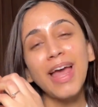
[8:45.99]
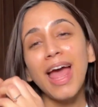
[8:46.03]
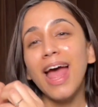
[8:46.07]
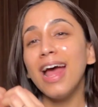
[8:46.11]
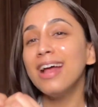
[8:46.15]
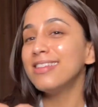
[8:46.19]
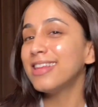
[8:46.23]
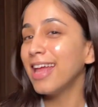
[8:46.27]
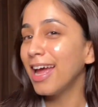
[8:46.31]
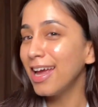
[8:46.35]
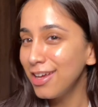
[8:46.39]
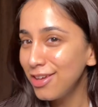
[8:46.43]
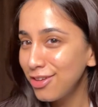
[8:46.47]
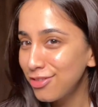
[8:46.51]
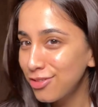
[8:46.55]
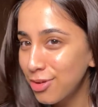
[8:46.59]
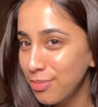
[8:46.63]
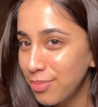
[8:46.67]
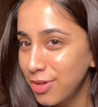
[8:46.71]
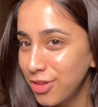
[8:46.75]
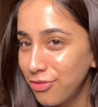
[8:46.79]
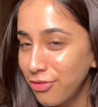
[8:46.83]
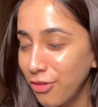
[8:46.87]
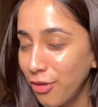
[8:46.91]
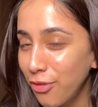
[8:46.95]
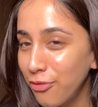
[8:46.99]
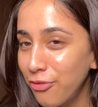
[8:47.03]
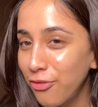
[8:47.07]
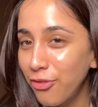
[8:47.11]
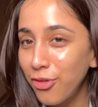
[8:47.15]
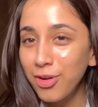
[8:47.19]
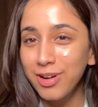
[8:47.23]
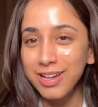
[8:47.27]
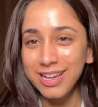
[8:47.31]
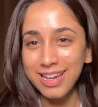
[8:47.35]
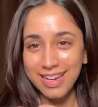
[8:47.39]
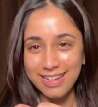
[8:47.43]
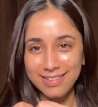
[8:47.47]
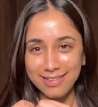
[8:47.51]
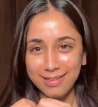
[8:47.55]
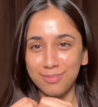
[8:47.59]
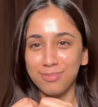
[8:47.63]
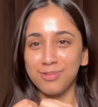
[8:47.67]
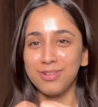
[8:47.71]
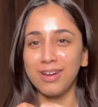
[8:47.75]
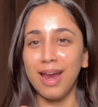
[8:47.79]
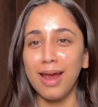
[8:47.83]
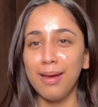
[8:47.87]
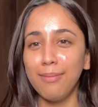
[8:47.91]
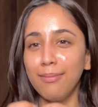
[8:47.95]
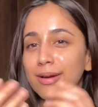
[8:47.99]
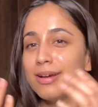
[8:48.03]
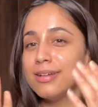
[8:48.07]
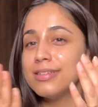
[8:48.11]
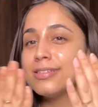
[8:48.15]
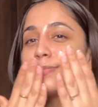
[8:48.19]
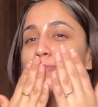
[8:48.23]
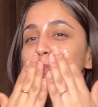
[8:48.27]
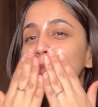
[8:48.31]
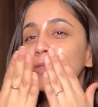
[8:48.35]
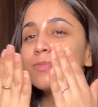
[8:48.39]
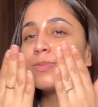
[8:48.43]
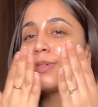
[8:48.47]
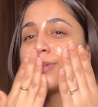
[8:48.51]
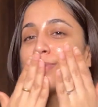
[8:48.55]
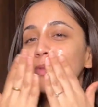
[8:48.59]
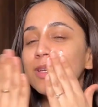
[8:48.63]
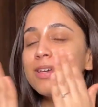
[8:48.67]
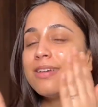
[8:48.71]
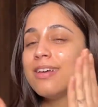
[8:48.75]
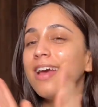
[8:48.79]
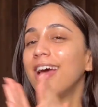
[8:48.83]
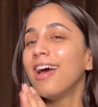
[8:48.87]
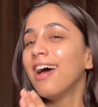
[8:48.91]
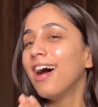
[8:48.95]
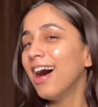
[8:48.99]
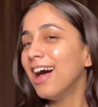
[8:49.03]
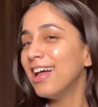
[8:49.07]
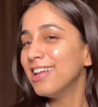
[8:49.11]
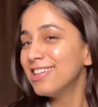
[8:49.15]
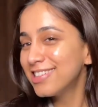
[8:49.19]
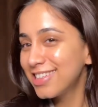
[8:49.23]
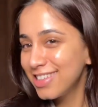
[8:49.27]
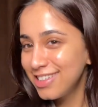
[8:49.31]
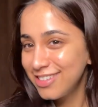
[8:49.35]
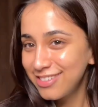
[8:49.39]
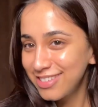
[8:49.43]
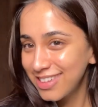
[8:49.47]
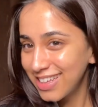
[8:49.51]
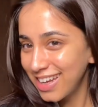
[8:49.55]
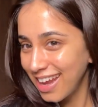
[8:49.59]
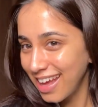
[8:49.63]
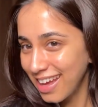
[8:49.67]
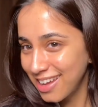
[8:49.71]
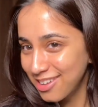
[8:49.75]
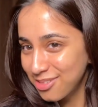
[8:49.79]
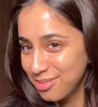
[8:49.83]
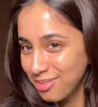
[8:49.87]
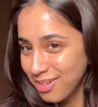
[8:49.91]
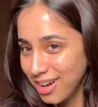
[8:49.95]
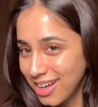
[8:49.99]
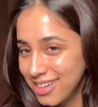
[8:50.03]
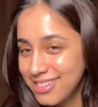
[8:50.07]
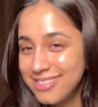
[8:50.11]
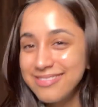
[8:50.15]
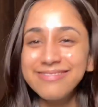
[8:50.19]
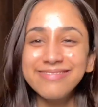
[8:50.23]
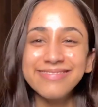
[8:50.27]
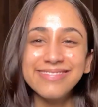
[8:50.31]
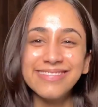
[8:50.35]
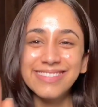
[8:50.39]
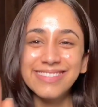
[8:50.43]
And thank you so much for 4K subscribers. I'll see you in the next one.